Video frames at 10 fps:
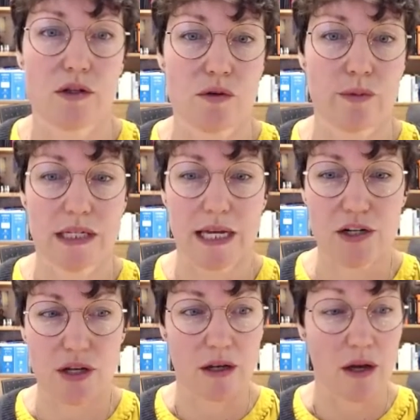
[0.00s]

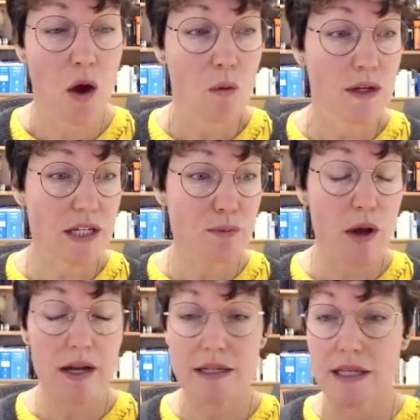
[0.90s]
instrumentation, which has
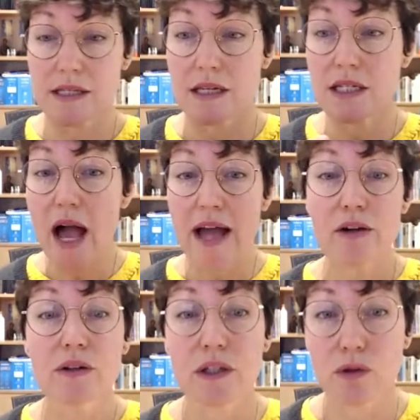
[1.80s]
brought us this
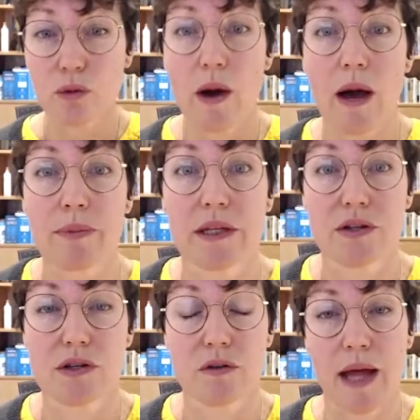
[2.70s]
entirely new
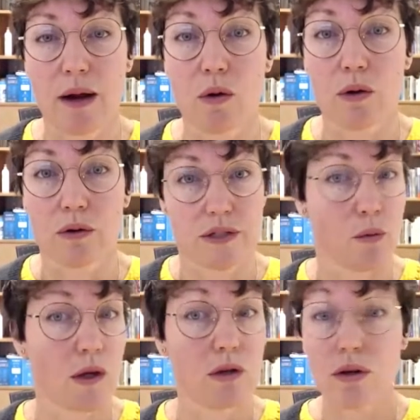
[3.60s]
population of black holes that
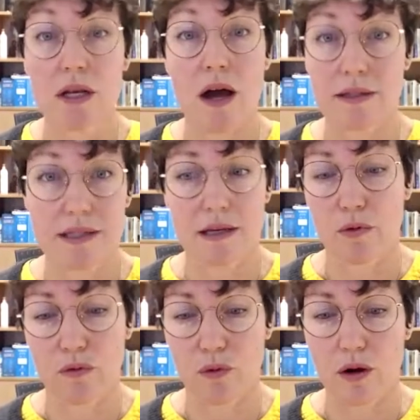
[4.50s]
we could not see
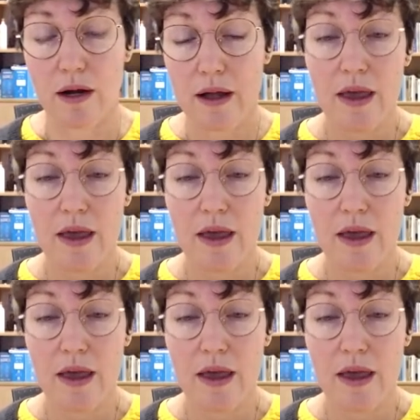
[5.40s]
before.